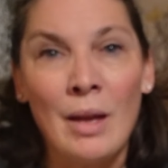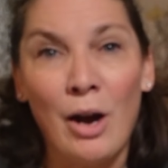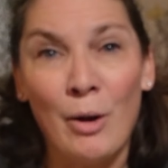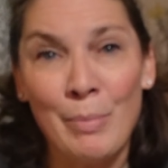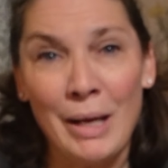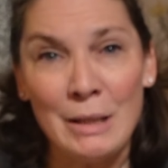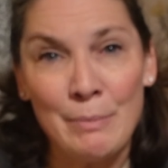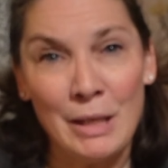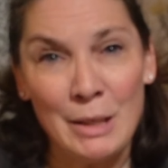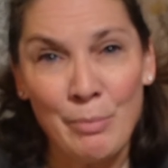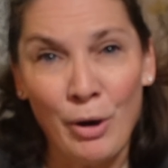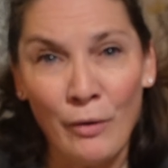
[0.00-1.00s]
Our basement
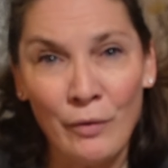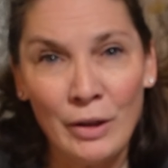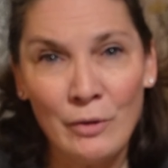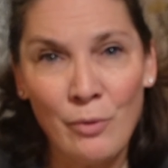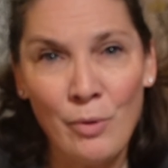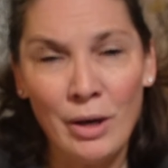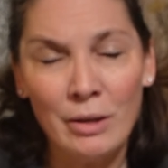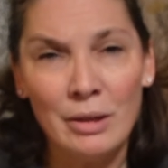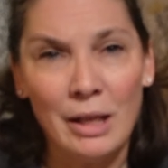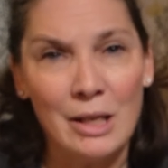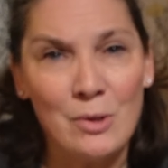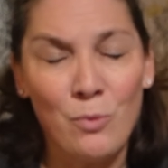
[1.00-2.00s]
is perfect for it.
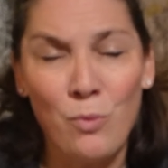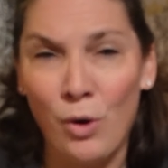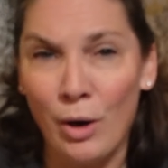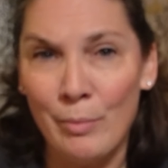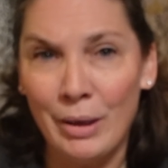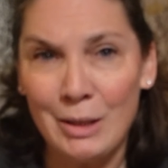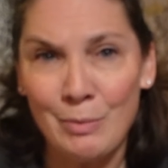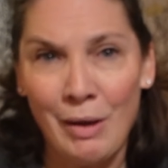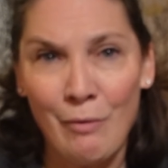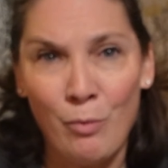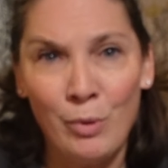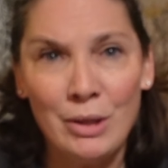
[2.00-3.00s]
It's warm because we
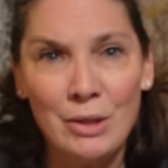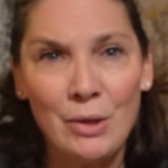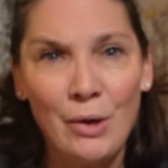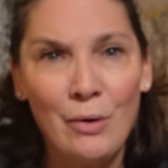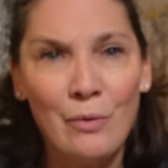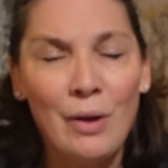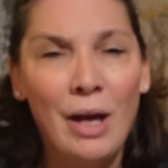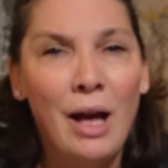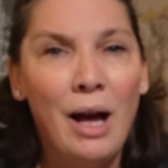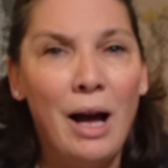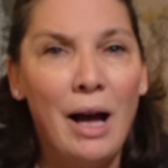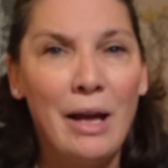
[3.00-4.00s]
have a wood stove.
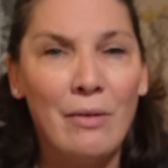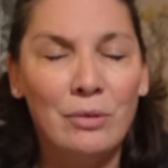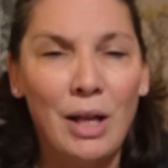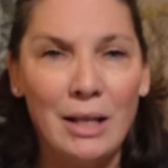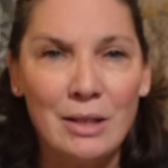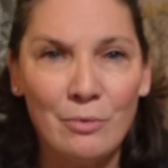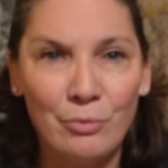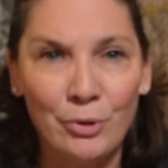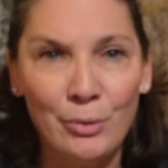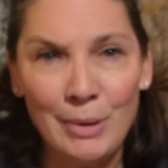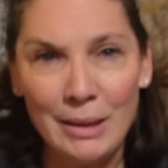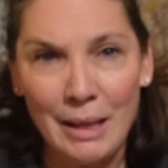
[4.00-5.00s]
I have lots of
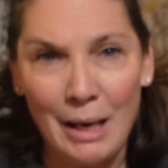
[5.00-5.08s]
room to set